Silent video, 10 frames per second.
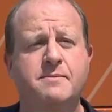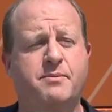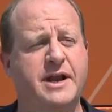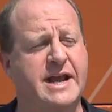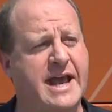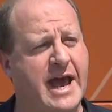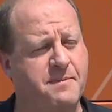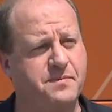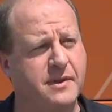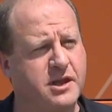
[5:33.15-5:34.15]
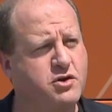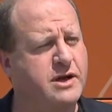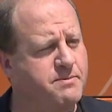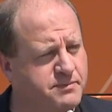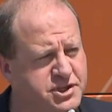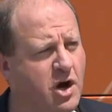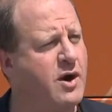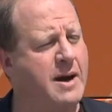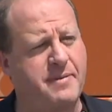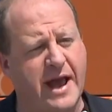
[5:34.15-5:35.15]
But again, you can show
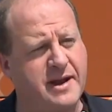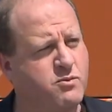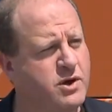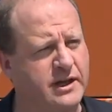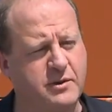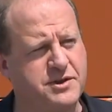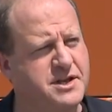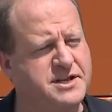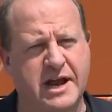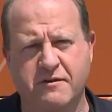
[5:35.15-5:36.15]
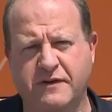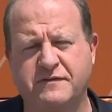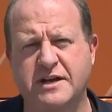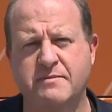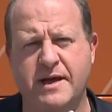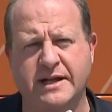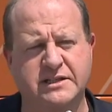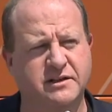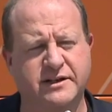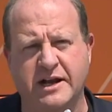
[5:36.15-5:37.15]
up and really within 10 or 15
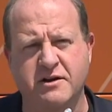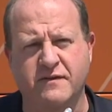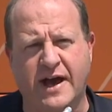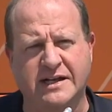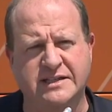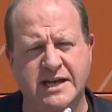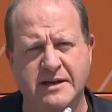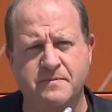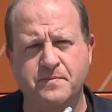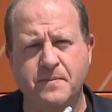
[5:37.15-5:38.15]
minutes, you'll get your vaccine.